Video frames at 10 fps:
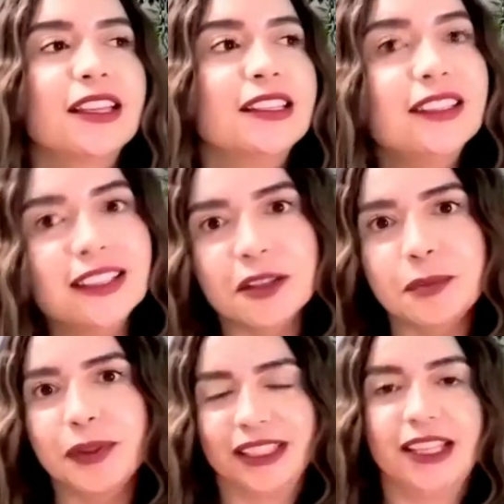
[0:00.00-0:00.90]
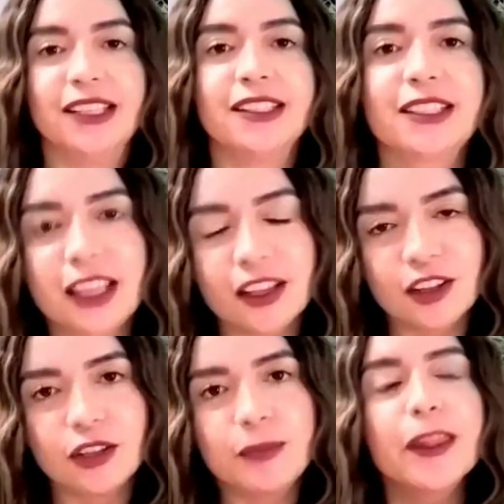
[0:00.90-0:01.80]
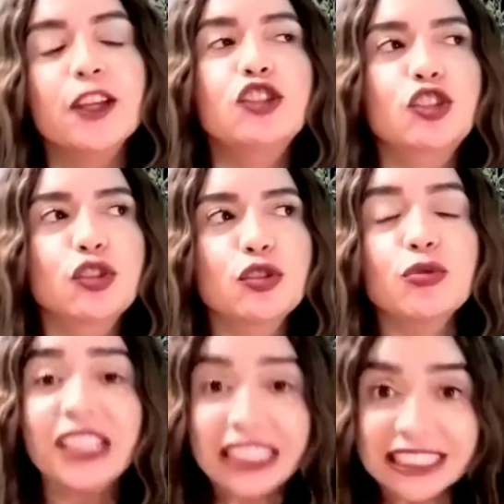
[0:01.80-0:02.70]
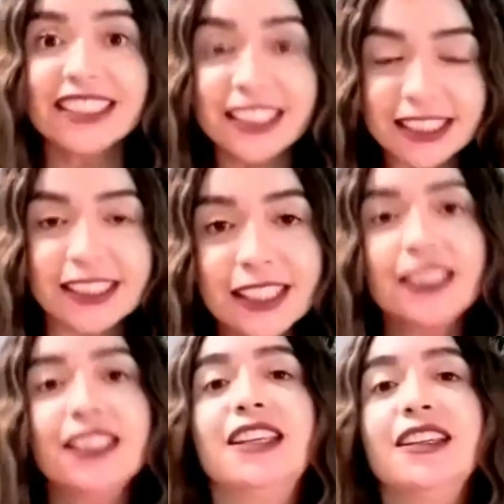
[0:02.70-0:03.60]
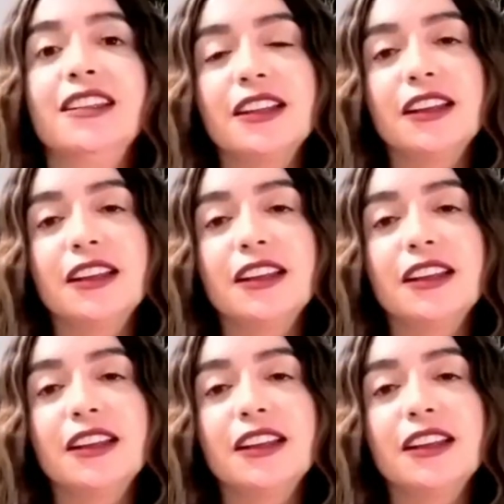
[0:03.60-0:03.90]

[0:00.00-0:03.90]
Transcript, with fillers: discipline and skill to consistently